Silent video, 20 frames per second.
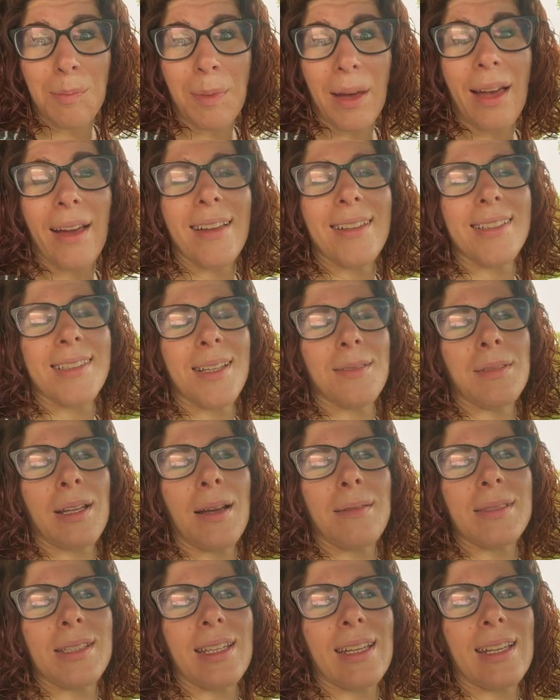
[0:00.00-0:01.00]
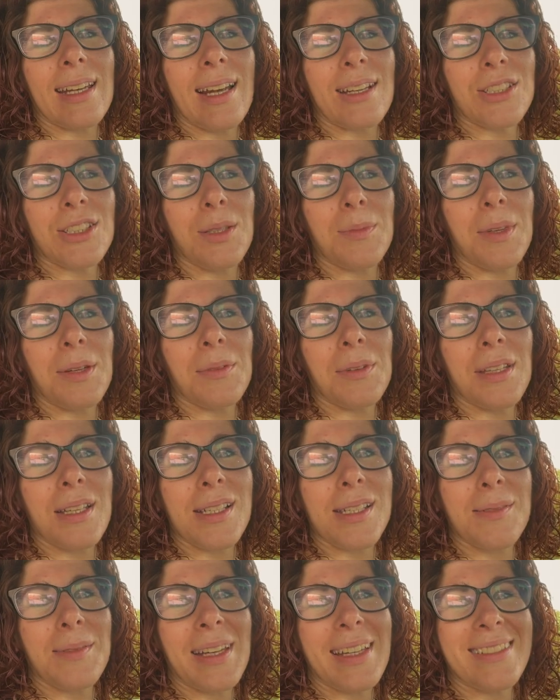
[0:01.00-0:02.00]
but sometimes he can actually be really
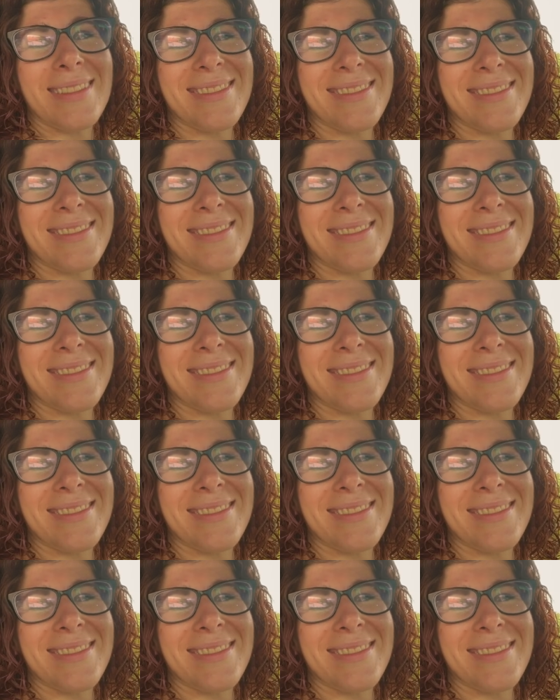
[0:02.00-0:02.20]
sweet.